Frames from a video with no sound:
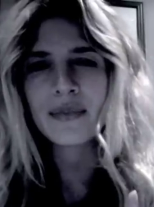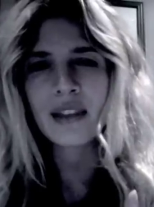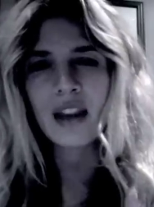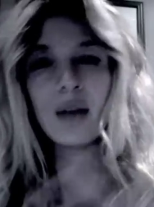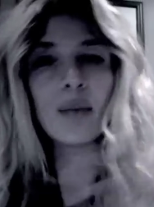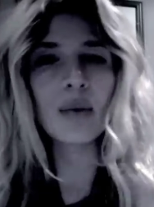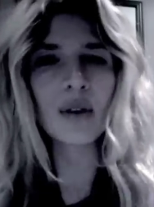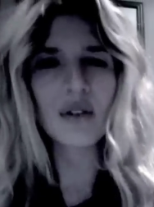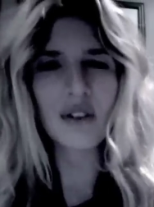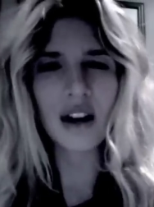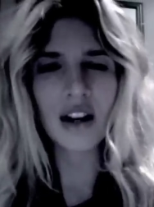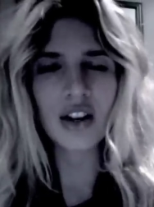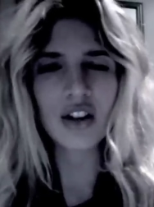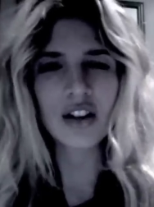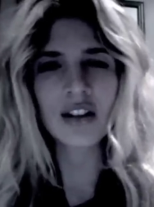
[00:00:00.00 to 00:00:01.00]

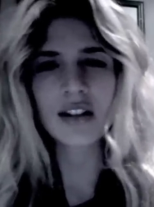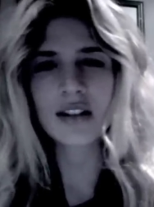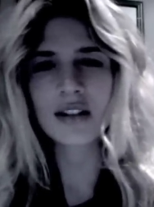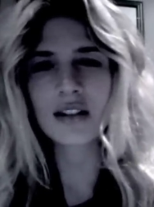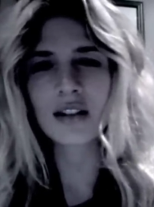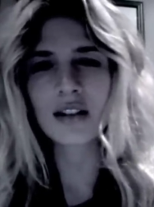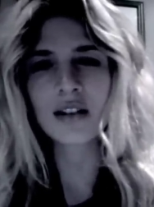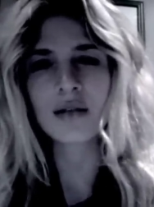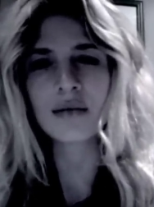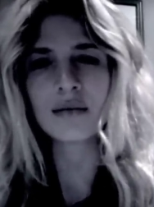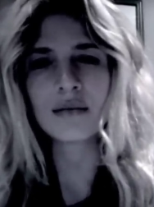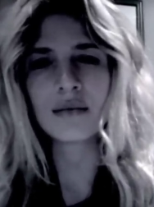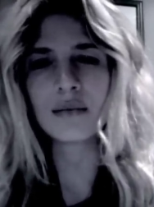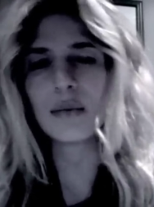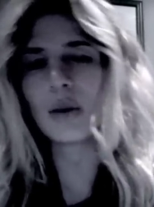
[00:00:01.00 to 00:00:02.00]
imperfections are
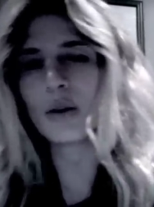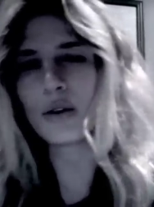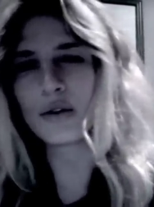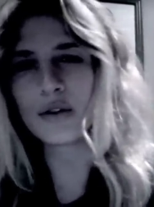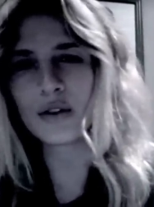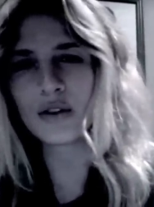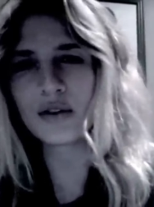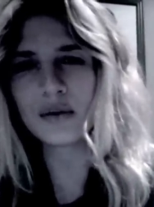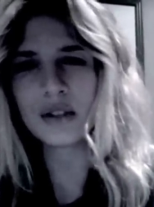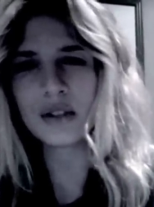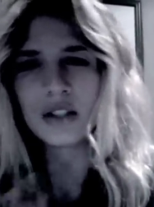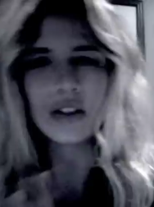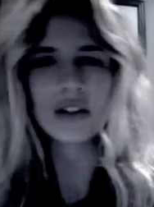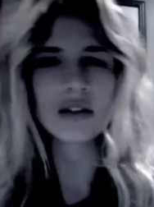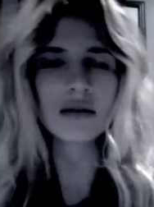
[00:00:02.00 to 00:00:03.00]
beautiful,
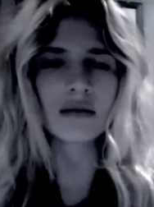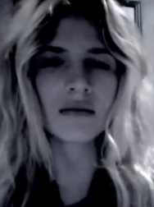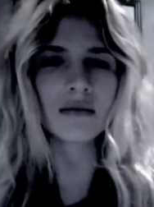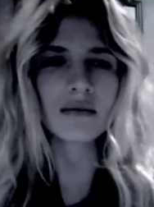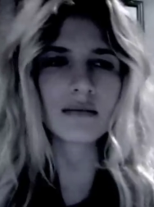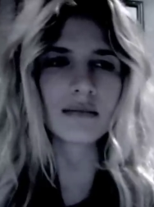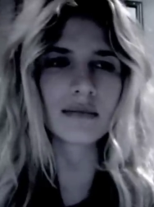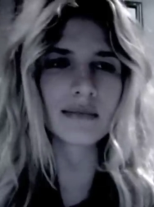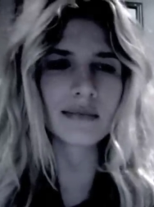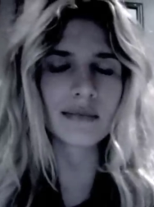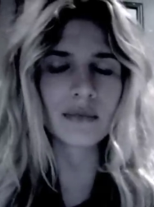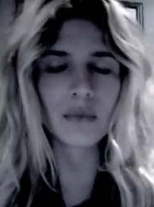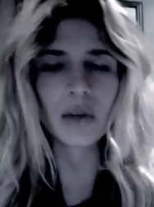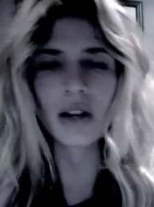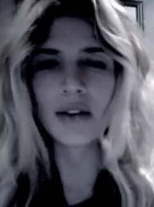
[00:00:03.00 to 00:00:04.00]
which,
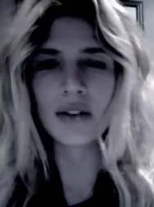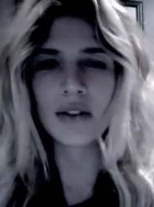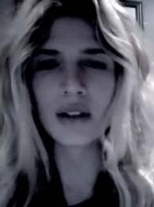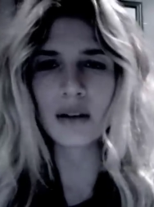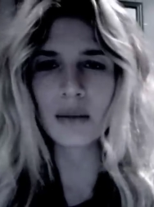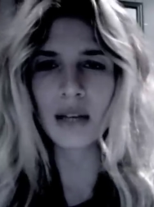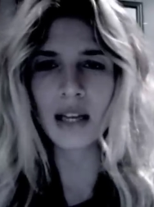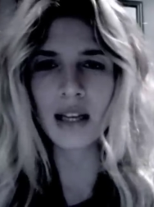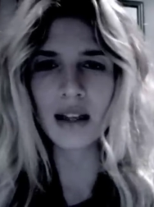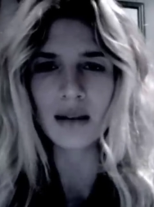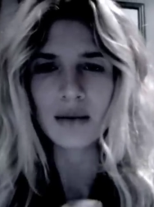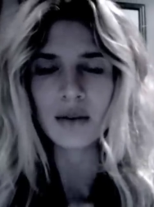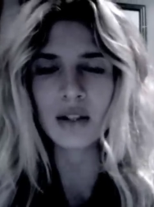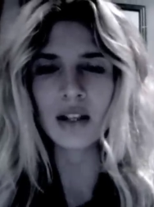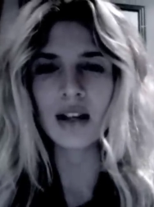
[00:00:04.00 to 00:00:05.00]
whatever, I'm getting
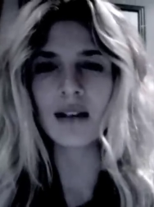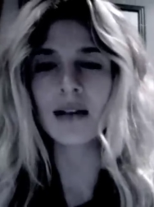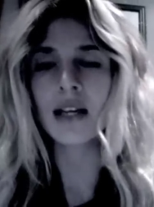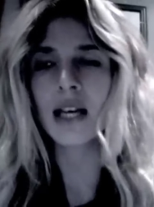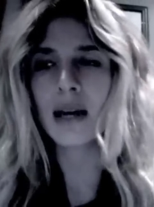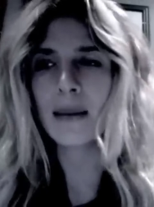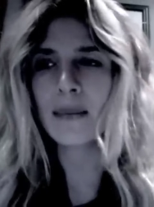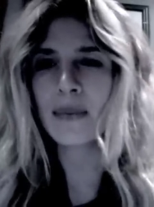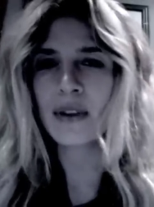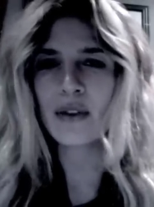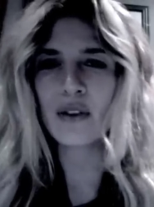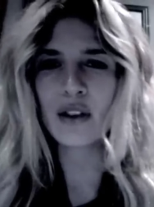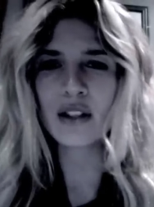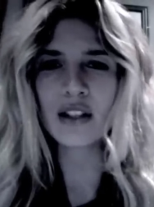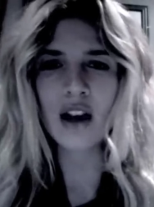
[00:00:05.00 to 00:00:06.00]
really
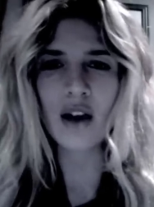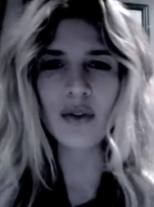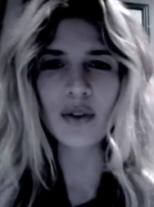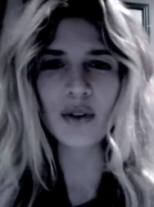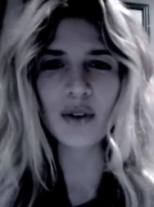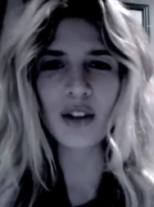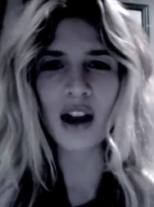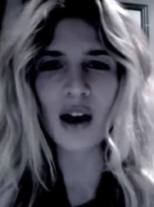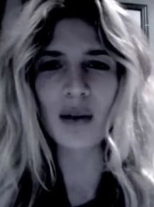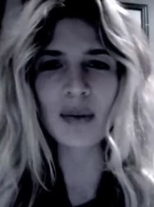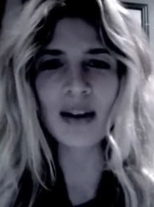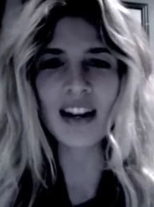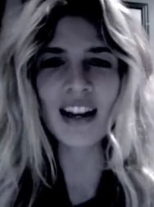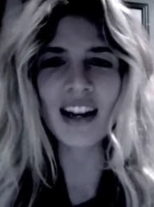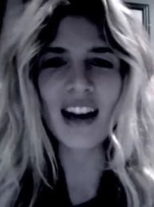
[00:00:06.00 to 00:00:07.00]
philosophical now,
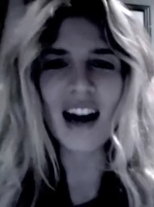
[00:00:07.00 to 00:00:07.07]
but